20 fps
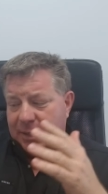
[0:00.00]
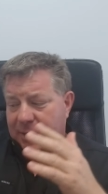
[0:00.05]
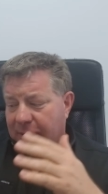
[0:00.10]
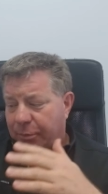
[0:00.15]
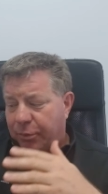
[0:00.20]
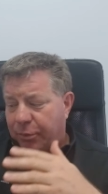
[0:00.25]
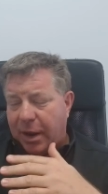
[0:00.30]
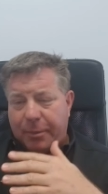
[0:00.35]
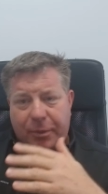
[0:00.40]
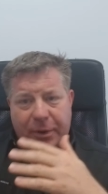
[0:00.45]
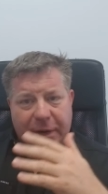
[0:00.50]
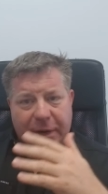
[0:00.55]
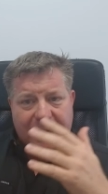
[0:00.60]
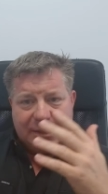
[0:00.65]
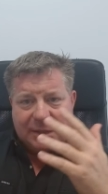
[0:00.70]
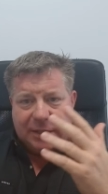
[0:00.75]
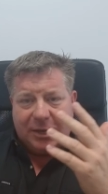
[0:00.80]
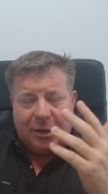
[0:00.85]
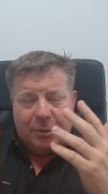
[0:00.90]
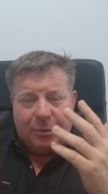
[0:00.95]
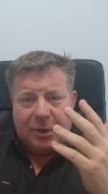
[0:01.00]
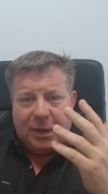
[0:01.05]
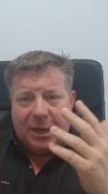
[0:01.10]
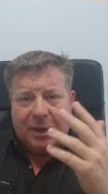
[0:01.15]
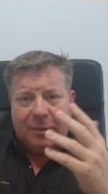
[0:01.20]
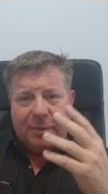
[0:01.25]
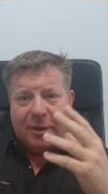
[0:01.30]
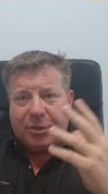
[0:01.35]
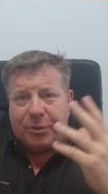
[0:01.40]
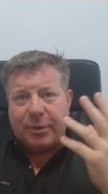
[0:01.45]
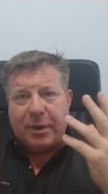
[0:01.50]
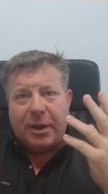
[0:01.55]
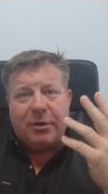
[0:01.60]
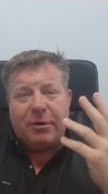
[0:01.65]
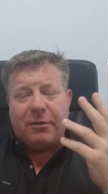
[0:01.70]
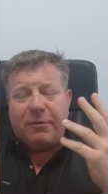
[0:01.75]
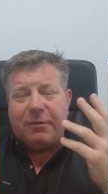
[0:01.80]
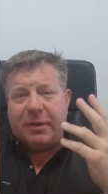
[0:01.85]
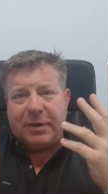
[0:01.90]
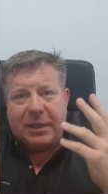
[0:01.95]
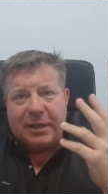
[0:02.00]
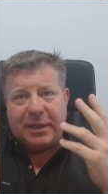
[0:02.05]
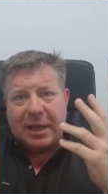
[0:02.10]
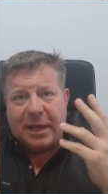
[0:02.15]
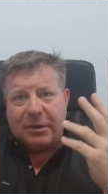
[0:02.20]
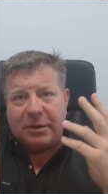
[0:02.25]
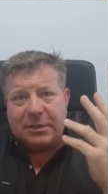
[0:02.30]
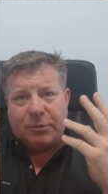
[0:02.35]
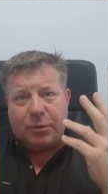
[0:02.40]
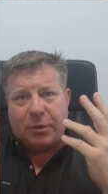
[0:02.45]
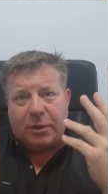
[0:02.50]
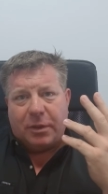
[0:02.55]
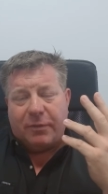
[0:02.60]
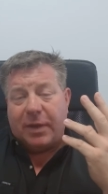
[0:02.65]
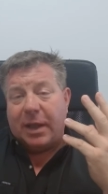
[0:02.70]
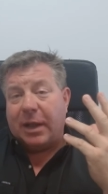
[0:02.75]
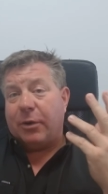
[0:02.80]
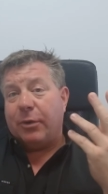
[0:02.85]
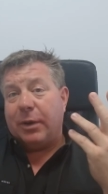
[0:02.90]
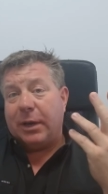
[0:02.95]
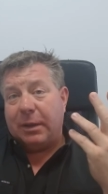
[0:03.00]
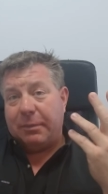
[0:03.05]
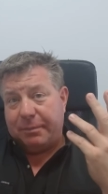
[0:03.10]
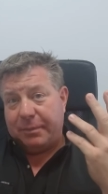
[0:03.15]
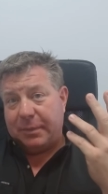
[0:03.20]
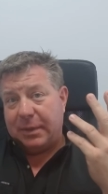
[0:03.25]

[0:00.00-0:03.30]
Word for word: the property has accumulated about three hundred fifty thousand dollars worth of equity,